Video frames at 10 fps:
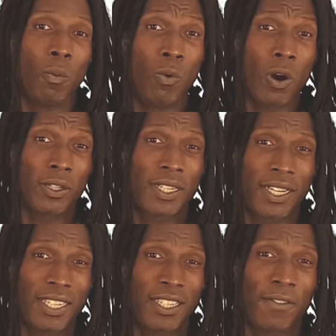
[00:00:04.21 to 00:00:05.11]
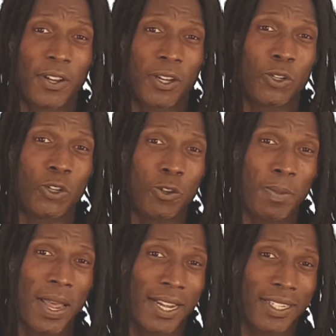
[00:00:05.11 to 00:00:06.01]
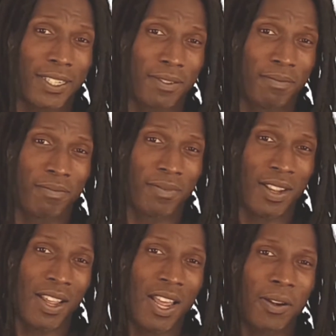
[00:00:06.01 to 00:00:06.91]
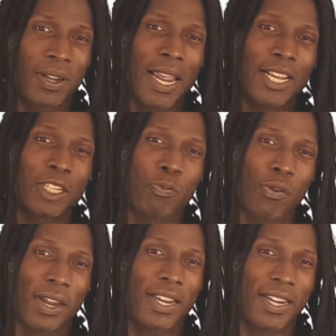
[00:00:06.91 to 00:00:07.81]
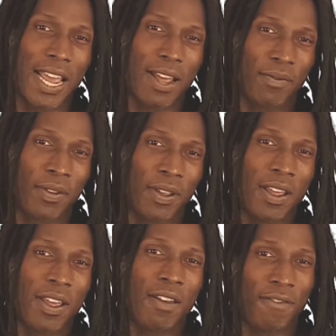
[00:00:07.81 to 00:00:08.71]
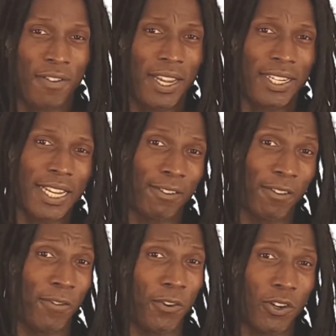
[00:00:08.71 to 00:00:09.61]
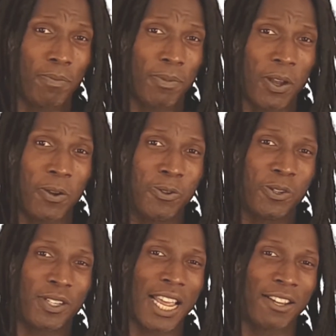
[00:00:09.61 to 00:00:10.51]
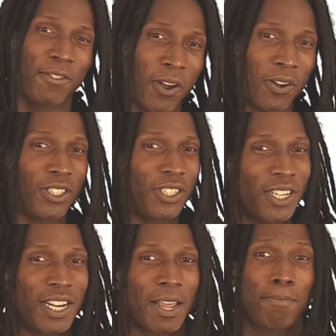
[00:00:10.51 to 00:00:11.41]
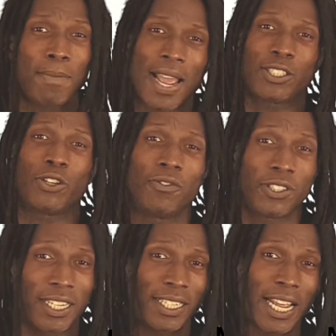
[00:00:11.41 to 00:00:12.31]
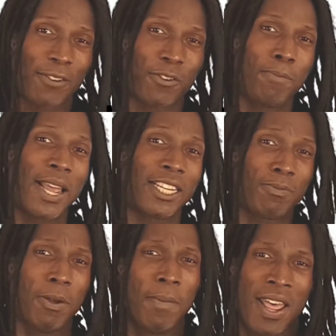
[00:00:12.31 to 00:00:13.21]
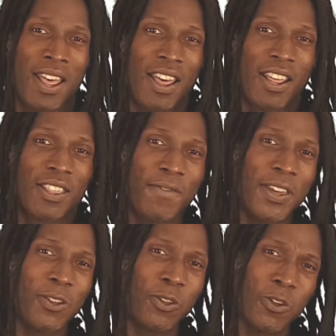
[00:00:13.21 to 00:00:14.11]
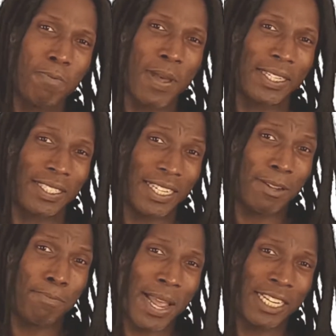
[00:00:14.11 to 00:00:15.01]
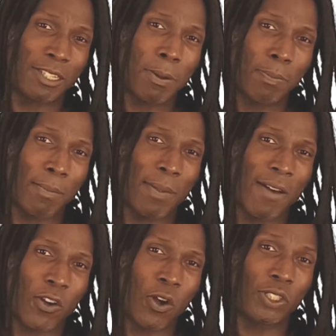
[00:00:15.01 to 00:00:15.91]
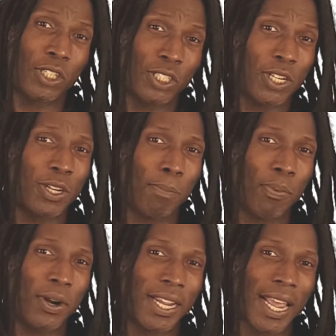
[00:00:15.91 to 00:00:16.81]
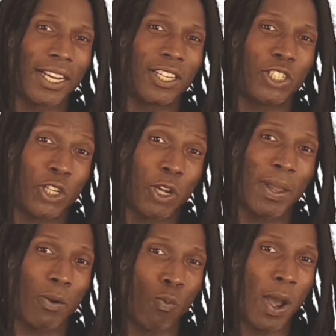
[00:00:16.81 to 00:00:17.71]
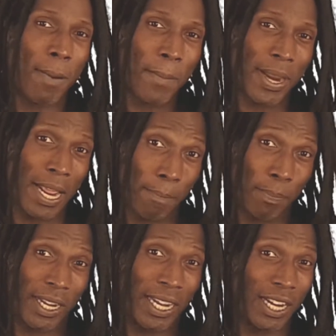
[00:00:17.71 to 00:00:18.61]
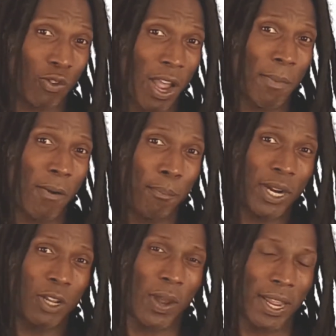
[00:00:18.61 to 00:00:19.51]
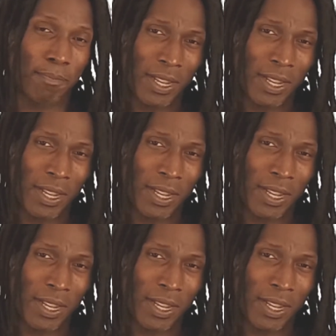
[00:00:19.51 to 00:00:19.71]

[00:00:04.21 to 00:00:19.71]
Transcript: What is the VO2 max? Okay, let's break it down. V stands for volume, O2 stands for oxygen, and max obviously stands for maximum. The VO2 max is the maximum amount of oxygen your body can consume in 1 minute per kilogram of body weight.